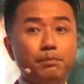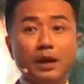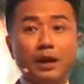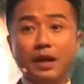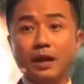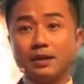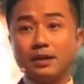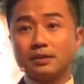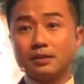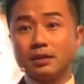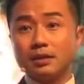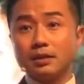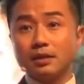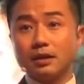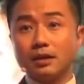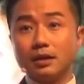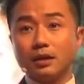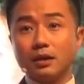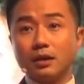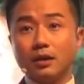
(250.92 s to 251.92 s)

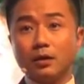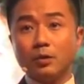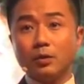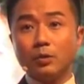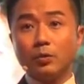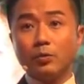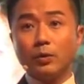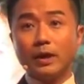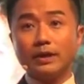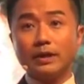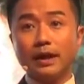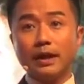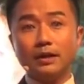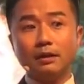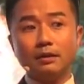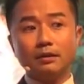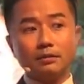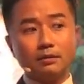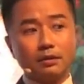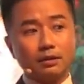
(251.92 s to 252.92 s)
But when I
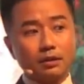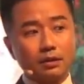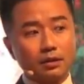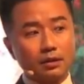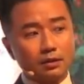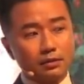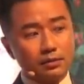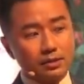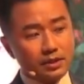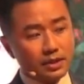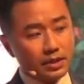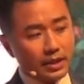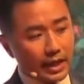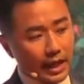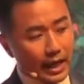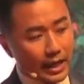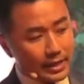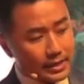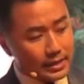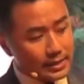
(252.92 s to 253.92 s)
looked
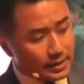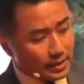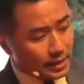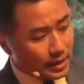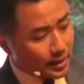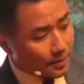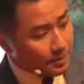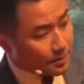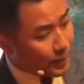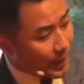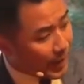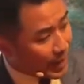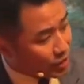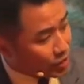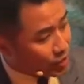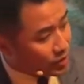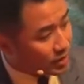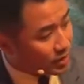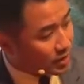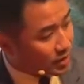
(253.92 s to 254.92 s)
closely at his name
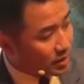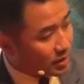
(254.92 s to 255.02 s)
badge,